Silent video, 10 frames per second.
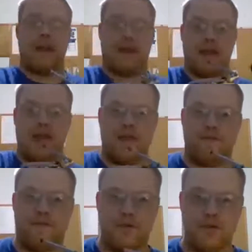a
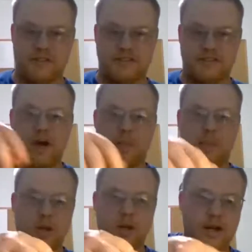fuel cell
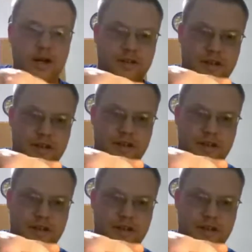puller. See that?